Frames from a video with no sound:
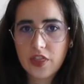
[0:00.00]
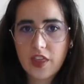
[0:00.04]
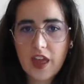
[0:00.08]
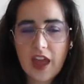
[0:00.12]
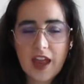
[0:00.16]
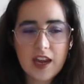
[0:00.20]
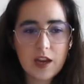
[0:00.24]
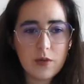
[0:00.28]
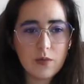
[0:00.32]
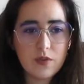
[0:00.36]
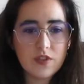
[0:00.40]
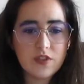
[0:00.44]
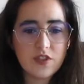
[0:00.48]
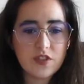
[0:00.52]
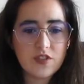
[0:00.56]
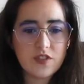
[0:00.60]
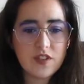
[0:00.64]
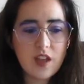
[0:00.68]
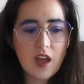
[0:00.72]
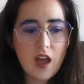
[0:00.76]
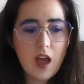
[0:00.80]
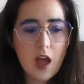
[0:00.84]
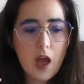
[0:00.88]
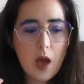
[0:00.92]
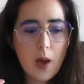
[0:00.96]
And it was just
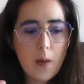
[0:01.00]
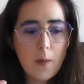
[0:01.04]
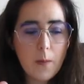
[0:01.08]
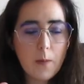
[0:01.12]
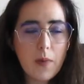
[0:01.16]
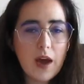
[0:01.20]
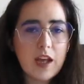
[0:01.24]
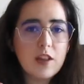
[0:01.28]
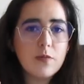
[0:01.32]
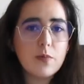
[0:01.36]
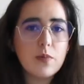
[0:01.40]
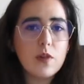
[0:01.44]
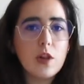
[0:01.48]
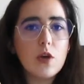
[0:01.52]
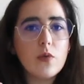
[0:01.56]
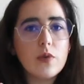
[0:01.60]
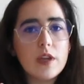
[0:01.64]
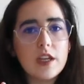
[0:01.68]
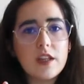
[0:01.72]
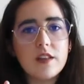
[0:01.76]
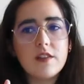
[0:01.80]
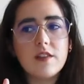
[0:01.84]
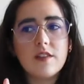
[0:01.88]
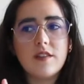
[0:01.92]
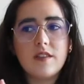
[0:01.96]

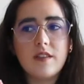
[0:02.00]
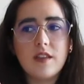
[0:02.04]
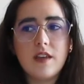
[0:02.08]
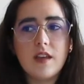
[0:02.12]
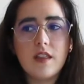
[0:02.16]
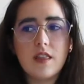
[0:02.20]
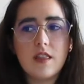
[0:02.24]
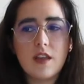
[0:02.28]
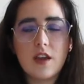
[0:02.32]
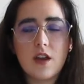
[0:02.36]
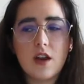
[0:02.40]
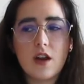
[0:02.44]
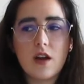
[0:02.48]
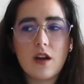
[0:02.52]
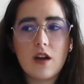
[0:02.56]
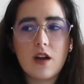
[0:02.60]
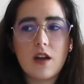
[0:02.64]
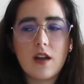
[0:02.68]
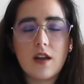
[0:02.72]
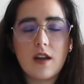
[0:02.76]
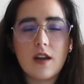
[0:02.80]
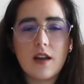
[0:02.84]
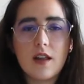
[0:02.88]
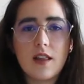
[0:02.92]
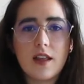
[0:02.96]
mind-blowing to see
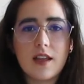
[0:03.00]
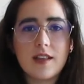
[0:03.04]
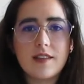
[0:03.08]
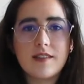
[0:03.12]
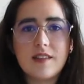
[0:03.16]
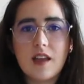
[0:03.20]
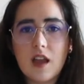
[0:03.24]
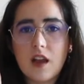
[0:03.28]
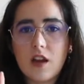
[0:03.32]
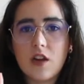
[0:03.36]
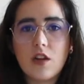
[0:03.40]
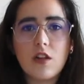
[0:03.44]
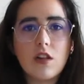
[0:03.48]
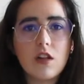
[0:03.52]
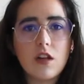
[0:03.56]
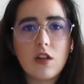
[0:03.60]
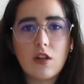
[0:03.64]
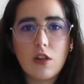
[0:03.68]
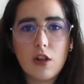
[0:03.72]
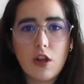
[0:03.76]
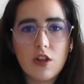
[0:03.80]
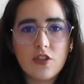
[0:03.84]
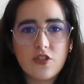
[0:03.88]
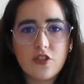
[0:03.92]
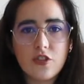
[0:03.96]
their
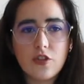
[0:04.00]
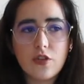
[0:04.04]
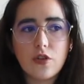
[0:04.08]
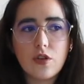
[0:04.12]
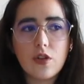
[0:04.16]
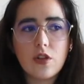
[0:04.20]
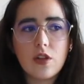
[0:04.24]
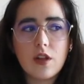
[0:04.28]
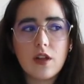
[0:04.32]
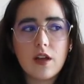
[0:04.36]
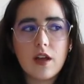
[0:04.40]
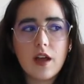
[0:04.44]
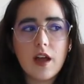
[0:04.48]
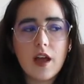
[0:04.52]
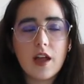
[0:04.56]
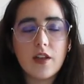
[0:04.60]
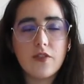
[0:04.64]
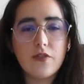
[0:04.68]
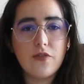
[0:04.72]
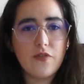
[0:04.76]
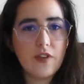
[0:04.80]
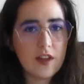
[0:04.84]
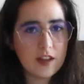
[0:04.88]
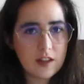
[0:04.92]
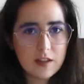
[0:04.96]
technological
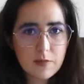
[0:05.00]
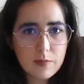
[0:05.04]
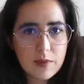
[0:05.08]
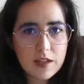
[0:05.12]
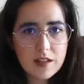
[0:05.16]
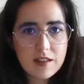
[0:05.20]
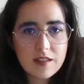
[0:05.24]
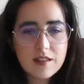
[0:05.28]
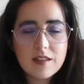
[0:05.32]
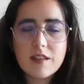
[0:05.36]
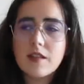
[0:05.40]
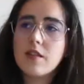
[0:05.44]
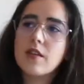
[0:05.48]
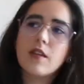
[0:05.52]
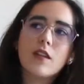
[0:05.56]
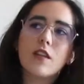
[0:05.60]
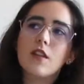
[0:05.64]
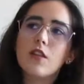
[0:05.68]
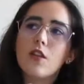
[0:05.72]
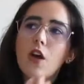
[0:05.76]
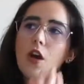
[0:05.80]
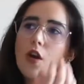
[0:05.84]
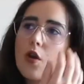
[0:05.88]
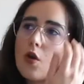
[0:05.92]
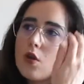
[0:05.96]
advancements,
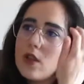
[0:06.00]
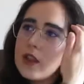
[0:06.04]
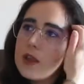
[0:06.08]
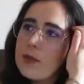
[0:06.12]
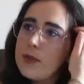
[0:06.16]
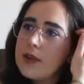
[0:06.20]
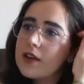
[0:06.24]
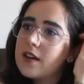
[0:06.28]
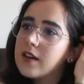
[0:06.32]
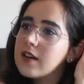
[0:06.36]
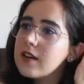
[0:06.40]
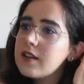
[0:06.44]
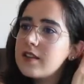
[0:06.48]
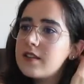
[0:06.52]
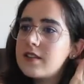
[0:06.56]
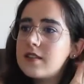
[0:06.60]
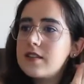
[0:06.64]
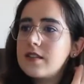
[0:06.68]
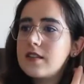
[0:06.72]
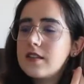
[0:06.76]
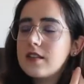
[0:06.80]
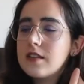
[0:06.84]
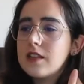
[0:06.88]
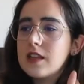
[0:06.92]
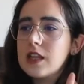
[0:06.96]
not only because
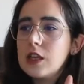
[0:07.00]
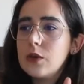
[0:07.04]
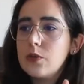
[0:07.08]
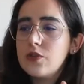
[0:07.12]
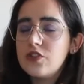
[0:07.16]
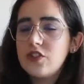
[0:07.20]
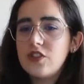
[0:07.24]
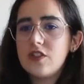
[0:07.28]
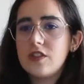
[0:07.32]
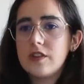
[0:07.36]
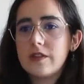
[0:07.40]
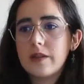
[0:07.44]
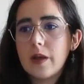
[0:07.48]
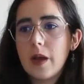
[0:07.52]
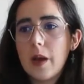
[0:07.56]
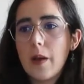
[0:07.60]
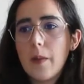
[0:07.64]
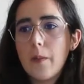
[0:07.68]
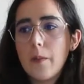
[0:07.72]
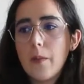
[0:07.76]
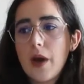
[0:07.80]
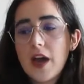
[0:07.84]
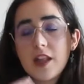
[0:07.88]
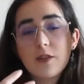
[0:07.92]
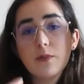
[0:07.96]
it was just
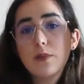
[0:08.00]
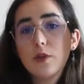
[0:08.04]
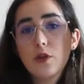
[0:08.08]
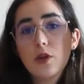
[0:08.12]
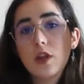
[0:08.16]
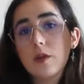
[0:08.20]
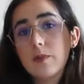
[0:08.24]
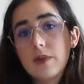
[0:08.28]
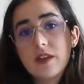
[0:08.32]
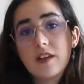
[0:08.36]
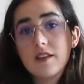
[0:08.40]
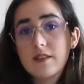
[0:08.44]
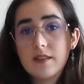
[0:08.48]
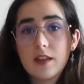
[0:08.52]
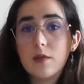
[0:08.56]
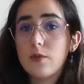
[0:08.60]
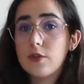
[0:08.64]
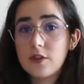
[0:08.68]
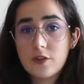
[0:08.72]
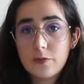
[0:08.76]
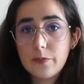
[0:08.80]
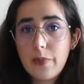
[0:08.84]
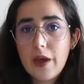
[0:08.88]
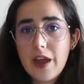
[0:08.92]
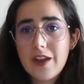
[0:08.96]
mind-blowing because they were
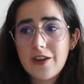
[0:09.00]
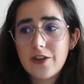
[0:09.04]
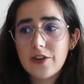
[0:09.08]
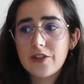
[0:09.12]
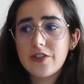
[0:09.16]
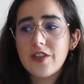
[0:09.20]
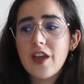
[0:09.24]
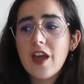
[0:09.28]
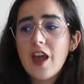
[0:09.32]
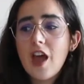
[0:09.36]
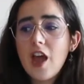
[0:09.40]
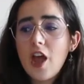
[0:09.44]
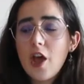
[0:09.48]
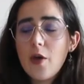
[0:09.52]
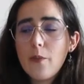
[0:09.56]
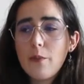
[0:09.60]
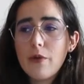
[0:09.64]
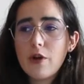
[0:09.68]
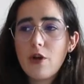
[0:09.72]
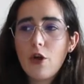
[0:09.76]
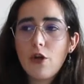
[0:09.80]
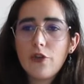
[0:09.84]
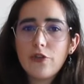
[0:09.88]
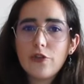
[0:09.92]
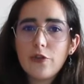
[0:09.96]
spiders,
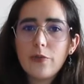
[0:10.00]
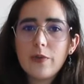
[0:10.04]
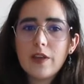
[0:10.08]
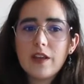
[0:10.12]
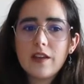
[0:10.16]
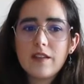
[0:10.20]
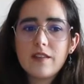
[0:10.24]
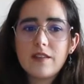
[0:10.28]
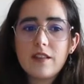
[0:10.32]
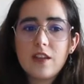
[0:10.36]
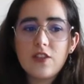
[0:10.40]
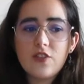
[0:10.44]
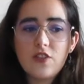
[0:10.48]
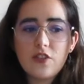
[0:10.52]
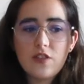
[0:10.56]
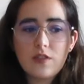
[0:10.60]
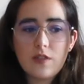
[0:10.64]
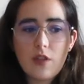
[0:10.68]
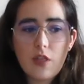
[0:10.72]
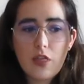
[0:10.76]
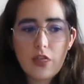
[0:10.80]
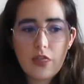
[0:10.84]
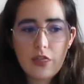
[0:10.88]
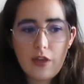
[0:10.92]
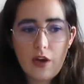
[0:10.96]
but also because they just
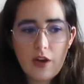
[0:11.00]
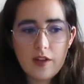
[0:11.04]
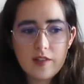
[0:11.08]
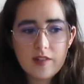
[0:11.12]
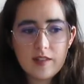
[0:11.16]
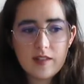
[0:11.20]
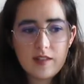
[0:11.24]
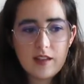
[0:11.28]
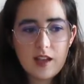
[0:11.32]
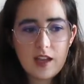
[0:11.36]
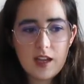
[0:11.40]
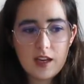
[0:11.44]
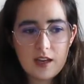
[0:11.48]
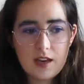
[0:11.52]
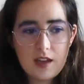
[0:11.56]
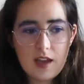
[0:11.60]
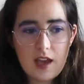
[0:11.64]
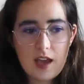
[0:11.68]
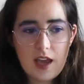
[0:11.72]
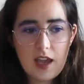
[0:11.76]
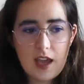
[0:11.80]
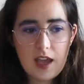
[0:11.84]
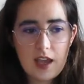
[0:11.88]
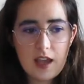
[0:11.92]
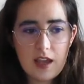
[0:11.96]
thought in
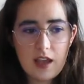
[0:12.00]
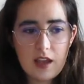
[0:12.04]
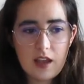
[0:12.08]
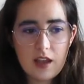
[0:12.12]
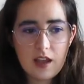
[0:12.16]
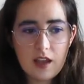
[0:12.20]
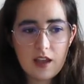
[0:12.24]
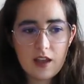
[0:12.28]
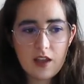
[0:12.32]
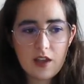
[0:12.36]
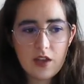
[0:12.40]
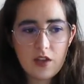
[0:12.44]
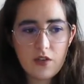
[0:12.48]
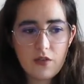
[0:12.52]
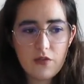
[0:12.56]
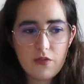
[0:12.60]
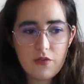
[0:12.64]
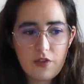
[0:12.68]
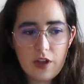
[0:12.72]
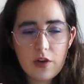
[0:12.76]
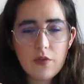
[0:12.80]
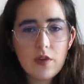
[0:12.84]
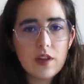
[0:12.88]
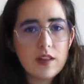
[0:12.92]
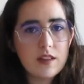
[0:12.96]
a
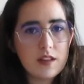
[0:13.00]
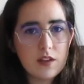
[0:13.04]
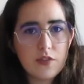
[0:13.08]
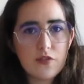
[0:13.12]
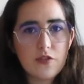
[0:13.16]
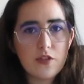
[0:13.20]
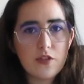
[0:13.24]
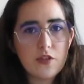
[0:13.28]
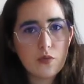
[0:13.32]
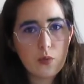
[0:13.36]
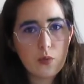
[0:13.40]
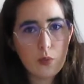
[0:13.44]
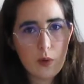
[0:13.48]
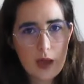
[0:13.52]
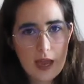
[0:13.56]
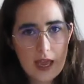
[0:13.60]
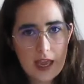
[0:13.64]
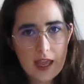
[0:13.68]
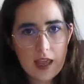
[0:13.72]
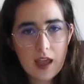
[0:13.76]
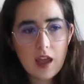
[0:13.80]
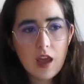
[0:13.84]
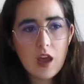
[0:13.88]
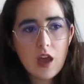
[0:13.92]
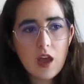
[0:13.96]
very different
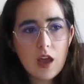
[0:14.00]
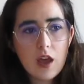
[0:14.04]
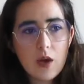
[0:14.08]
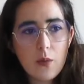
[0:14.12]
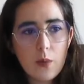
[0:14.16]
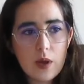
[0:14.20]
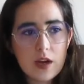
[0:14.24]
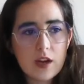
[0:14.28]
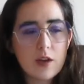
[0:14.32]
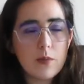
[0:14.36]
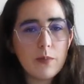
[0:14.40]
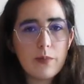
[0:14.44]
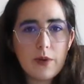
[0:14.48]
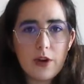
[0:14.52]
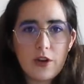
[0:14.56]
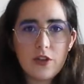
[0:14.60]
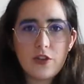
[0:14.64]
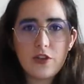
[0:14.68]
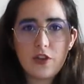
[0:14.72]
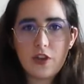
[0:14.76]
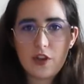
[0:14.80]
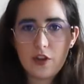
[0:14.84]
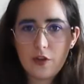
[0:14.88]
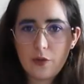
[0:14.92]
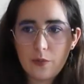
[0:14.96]
way when compared to
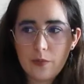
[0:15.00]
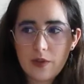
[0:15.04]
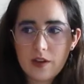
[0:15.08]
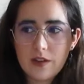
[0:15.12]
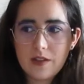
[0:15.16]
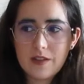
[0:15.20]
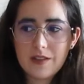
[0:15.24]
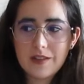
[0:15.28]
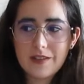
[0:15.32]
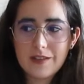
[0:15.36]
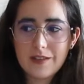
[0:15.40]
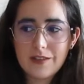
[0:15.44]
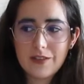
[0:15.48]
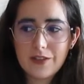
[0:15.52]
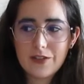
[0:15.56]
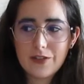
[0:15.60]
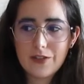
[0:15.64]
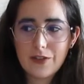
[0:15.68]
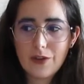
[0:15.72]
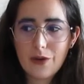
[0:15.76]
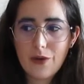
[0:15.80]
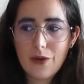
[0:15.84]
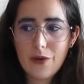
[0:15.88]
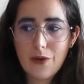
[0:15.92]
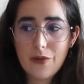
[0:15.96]
humans.
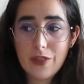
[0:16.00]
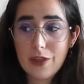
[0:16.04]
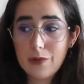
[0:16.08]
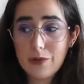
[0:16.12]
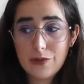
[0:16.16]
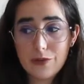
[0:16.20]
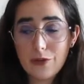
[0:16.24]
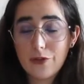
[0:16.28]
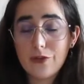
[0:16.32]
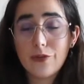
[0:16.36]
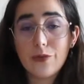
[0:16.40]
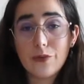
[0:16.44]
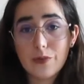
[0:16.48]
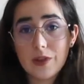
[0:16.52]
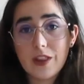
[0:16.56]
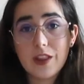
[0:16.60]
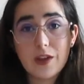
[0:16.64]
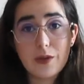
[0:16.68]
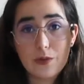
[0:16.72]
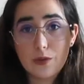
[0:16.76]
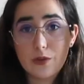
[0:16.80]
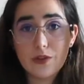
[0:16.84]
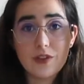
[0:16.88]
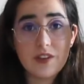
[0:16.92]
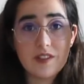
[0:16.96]
So that was also really
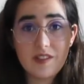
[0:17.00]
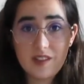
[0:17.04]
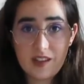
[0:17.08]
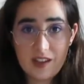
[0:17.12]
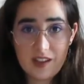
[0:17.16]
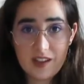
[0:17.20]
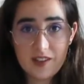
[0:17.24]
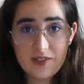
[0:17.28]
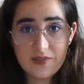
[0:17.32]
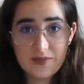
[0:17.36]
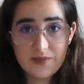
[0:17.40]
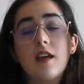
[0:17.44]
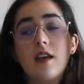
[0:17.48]
cool to see.